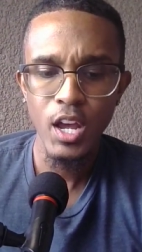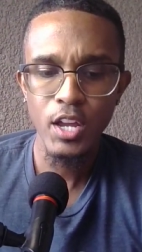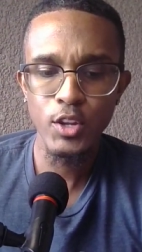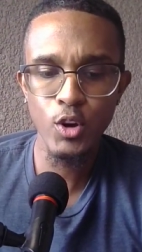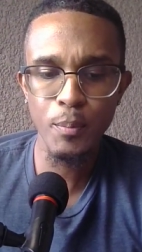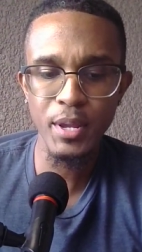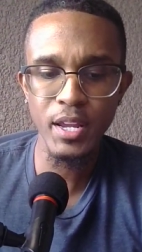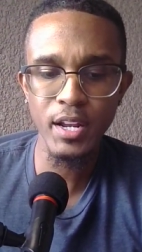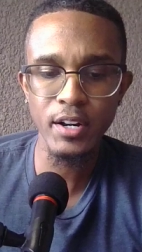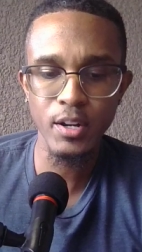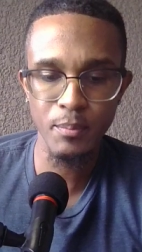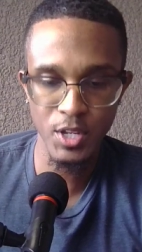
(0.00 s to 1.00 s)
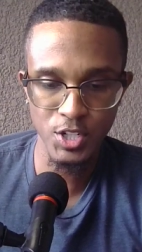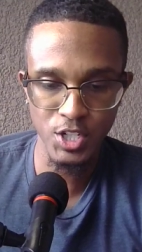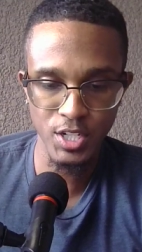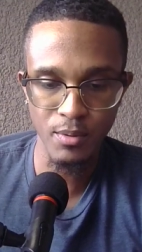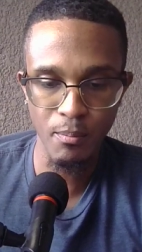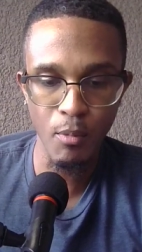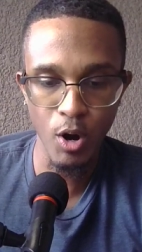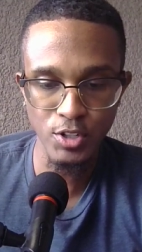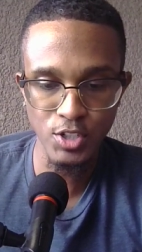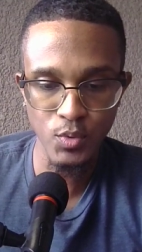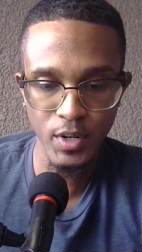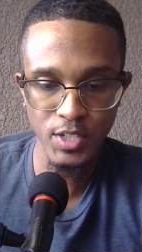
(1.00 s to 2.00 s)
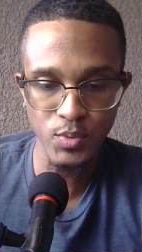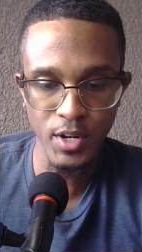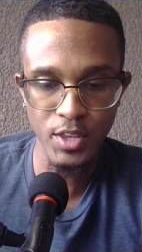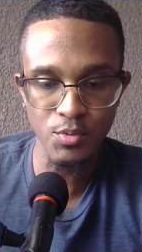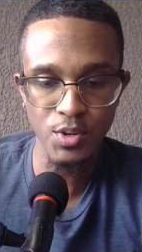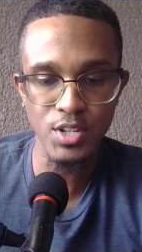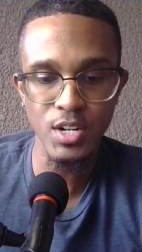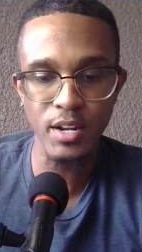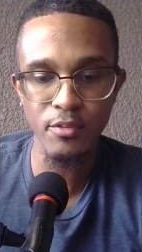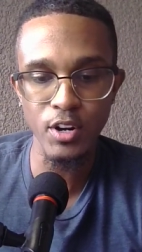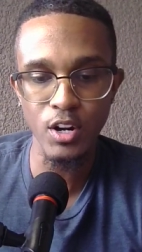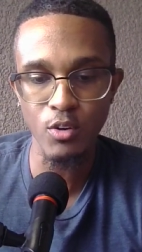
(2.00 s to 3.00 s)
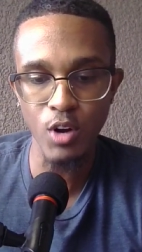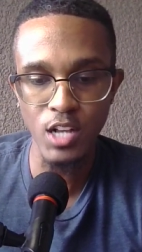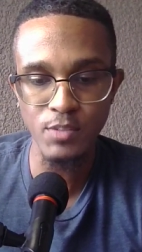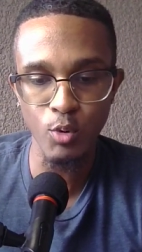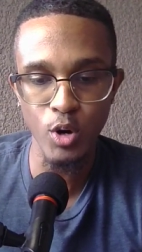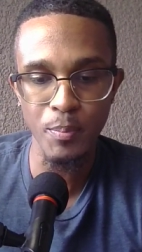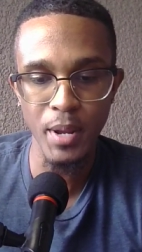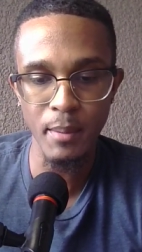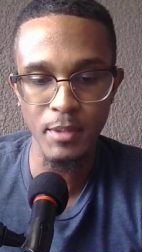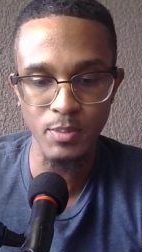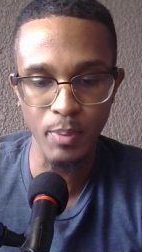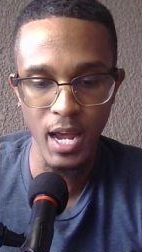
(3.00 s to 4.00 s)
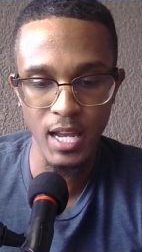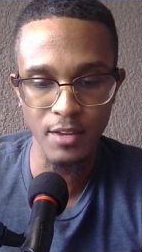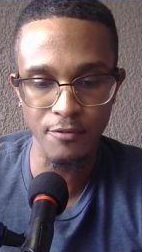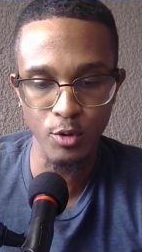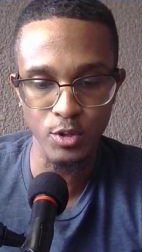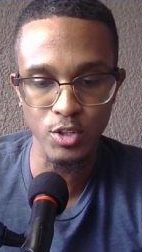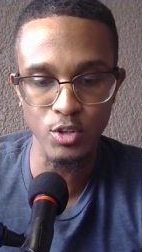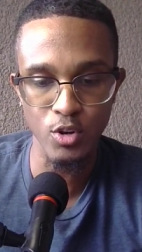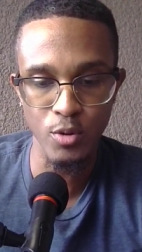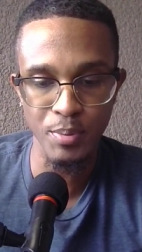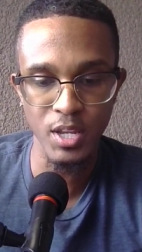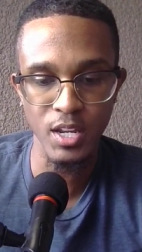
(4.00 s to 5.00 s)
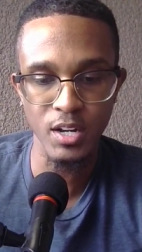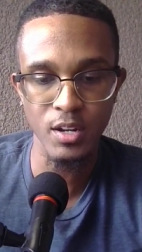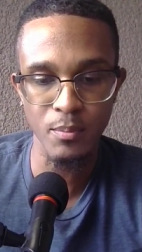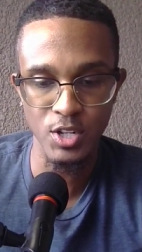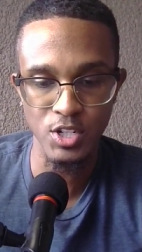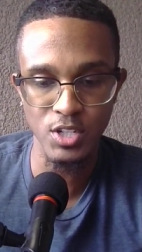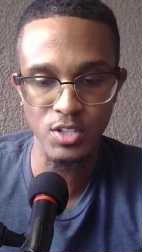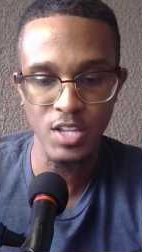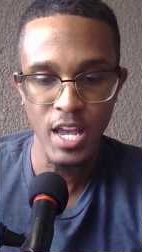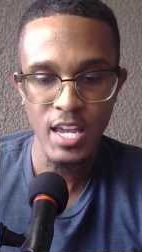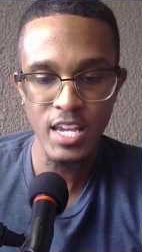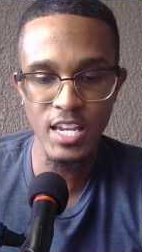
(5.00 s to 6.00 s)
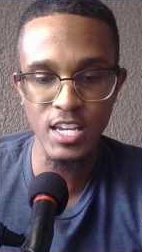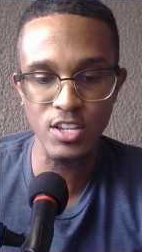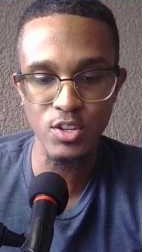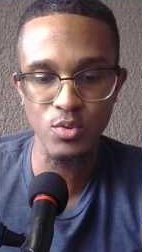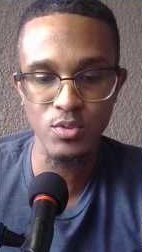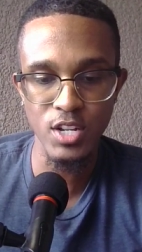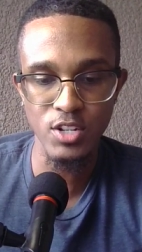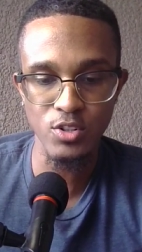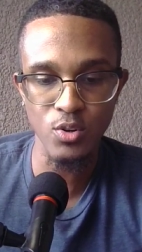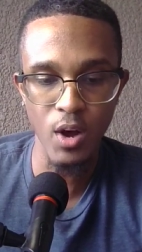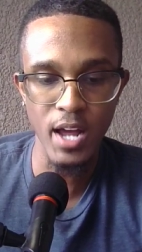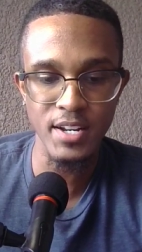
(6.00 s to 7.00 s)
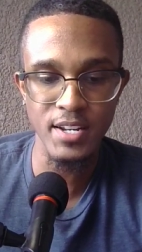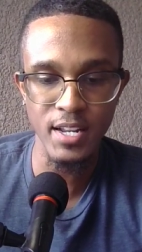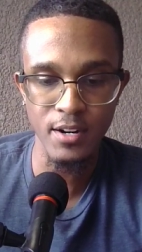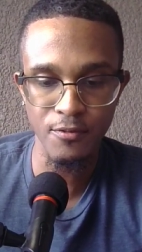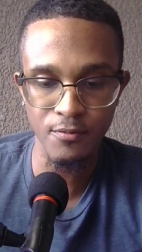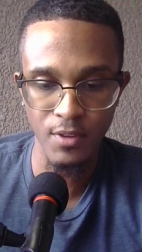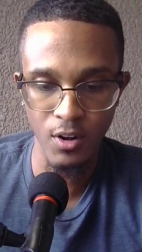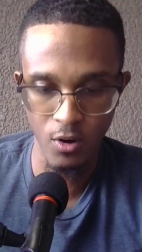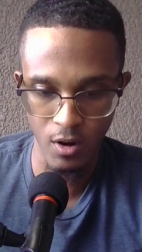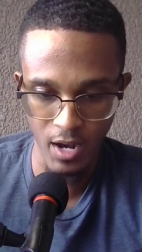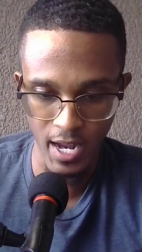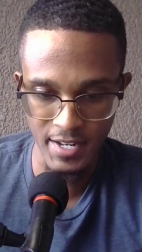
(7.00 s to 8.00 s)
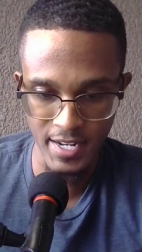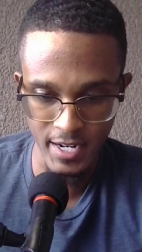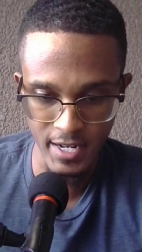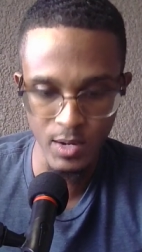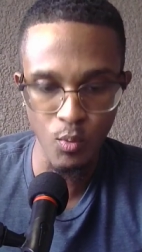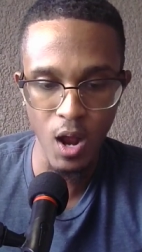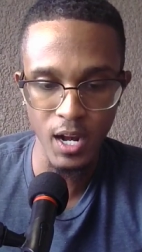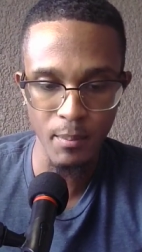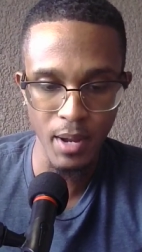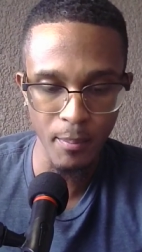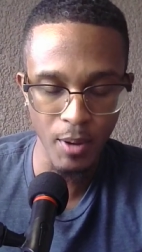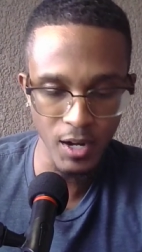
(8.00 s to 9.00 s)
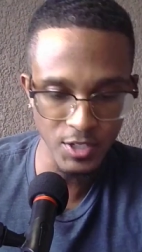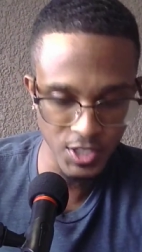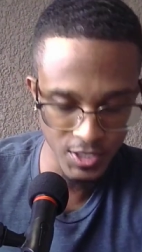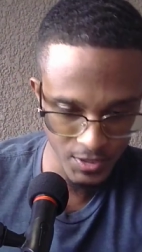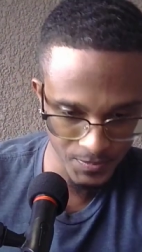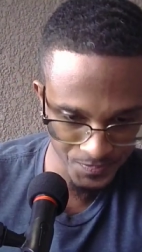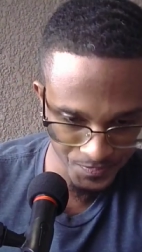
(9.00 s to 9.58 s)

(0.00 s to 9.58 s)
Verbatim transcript: European Commission, March 2023, delivering a cross-border payments pilot for the European Commission's EU Digital Identif or Identity Wallet. My apologies.